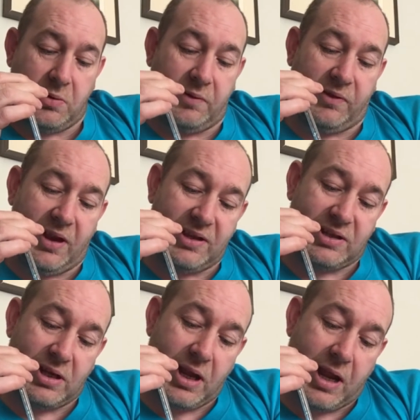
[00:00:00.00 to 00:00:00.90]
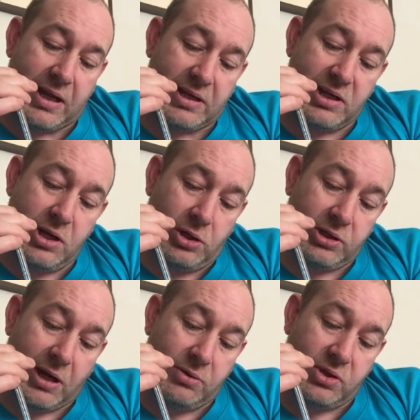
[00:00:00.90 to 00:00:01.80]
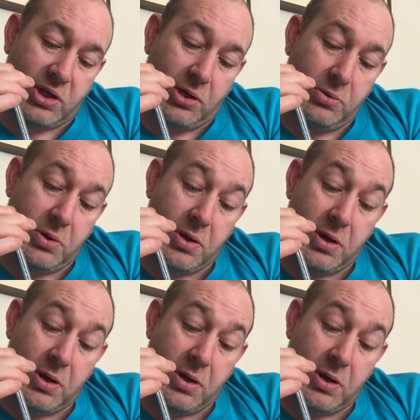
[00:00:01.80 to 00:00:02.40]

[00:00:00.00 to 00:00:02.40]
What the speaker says: with this, and it's not down to